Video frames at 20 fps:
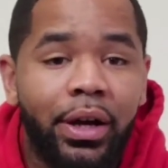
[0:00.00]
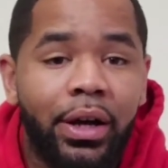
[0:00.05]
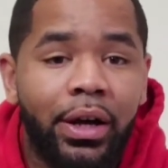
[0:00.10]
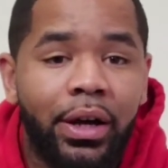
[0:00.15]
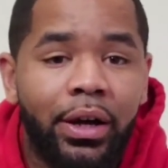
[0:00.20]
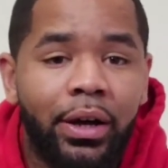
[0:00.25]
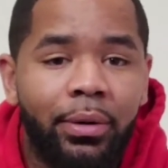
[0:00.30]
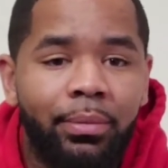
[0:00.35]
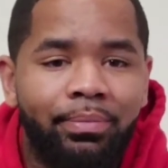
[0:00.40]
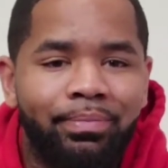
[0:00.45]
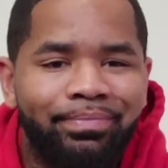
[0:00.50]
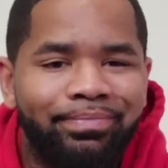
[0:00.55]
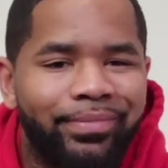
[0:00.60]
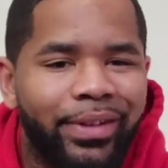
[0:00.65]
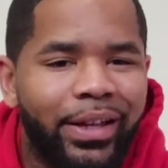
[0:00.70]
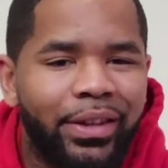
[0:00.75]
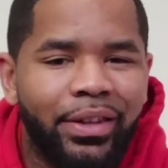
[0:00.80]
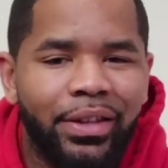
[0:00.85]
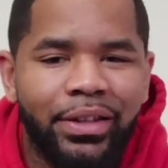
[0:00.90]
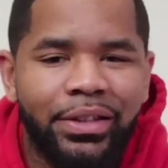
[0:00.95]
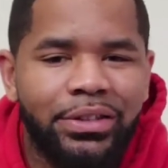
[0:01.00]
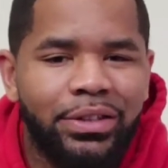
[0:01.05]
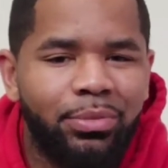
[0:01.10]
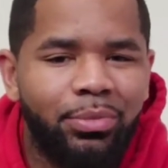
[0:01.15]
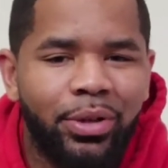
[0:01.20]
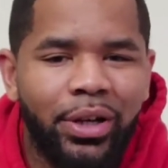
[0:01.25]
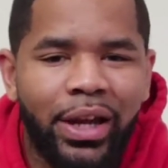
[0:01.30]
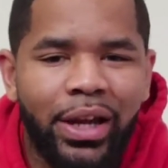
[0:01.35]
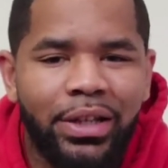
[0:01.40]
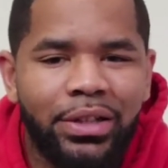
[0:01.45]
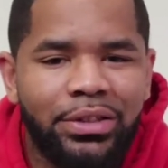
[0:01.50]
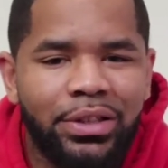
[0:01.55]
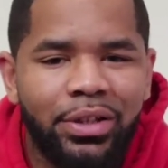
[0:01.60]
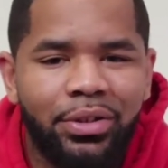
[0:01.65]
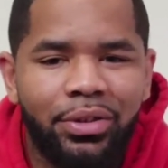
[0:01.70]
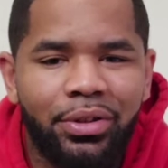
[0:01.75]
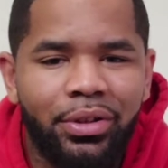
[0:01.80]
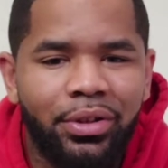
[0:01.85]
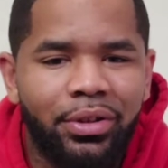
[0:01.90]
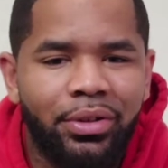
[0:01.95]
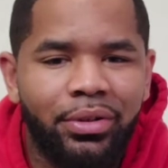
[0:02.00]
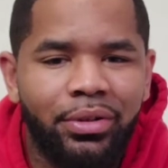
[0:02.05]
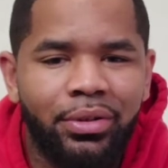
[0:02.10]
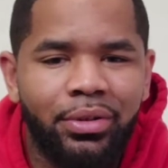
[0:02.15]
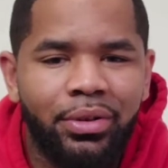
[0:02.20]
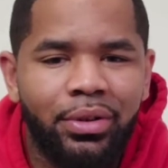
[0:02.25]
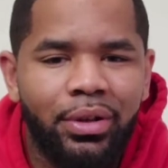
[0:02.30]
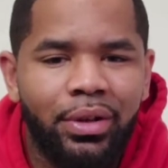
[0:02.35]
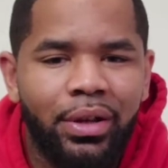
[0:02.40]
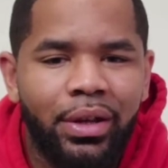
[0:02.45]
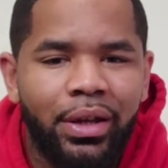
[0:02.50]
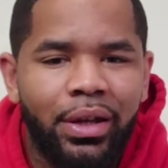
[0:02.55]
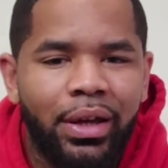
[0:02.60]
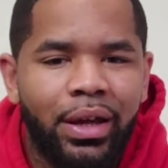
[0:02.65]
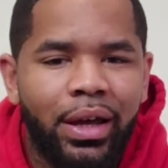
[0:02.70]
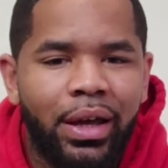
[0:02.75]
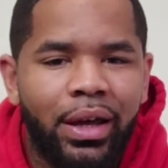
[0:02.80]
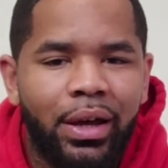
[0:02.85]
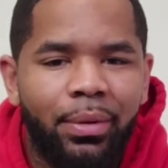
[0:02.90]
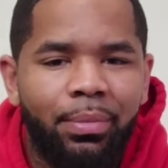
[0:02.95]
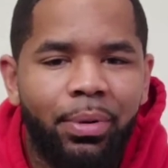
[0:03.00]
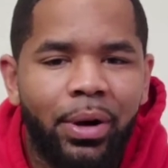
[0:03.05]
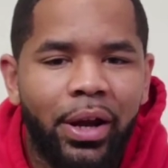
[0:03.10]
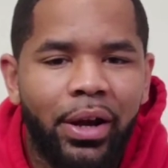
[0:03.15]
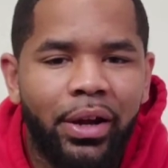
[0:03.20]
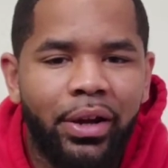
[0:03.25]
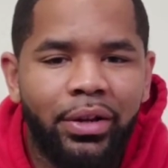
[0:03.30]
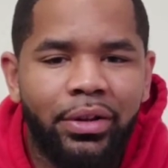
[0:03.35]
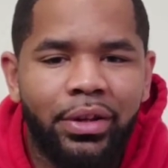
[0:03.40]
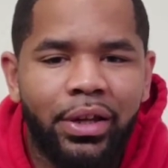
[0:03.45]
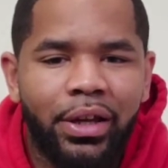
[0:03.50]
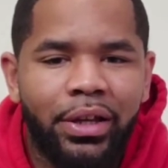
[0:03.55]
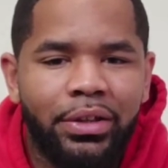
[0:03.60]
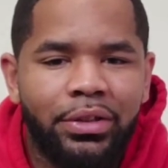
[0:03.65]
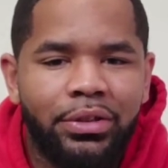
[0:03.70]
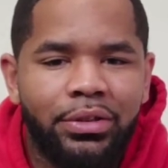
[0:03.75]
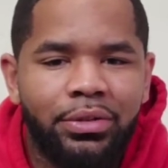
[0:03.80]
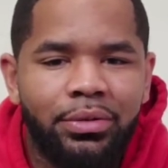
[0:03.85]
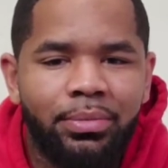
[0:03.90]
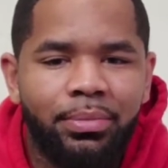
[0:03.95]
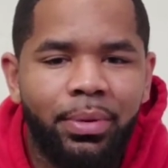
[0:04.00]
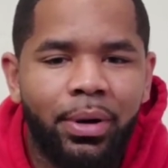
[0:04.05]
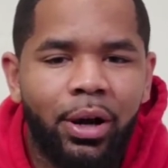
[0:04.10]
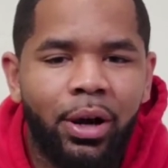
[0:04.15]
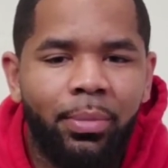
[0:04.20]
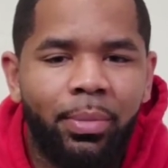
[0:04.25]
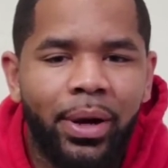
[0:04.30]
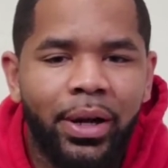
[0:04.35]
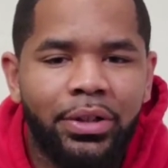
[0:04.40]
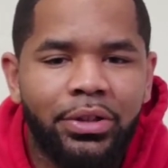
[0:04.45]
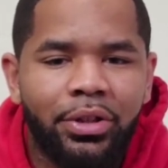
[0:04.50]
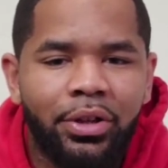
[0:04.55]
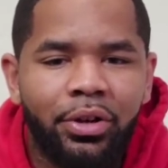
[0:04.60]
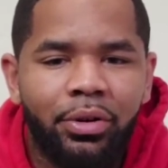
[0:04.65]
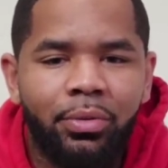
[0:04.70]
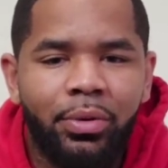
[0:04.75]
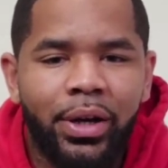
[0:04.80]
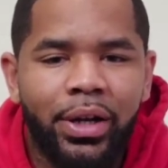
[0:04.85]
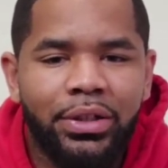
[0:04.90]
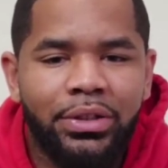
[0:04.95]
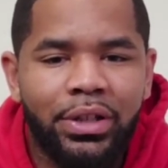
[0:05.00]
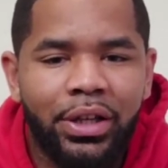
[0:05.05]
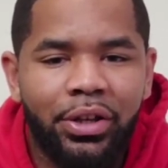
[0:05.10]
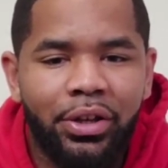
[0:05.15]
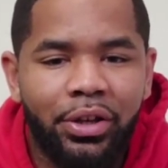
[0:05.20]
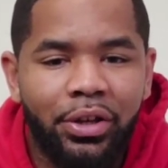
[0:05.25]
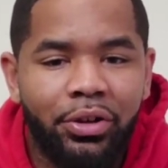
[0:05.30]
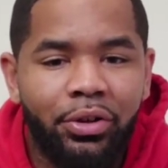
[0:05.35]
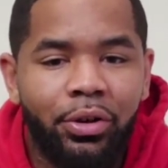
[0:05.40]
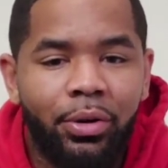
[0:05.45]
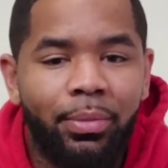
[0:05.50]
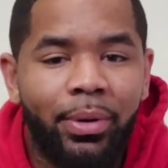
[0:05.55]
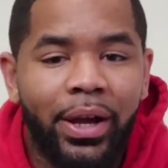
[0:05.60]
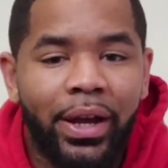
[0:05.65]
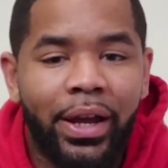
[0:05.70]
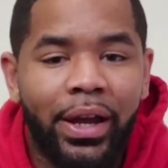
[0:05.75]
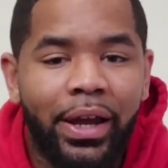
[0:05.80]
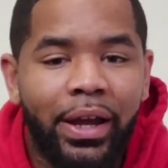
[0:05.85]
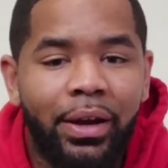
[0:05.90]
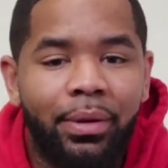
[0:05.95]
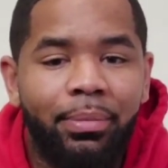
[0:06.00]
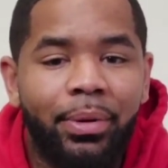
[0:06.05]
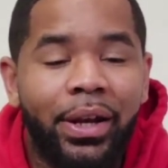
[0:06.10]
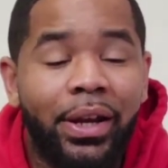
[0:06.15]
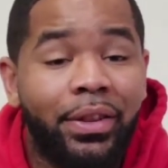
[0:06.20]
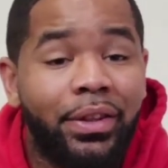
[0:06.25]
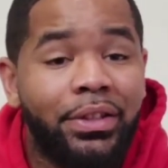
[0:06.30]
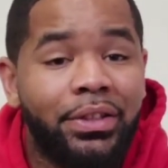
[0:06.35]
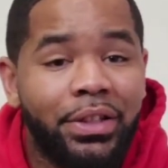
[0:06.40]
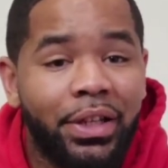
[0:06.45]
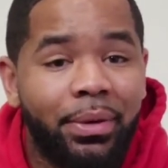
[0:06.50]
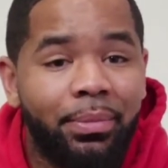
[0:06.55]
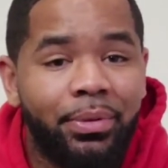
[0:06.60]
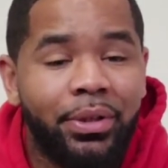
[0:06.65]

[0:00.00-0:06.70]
I think someone has out there product that's powered by turtle wax that you can do it by hand, but at the same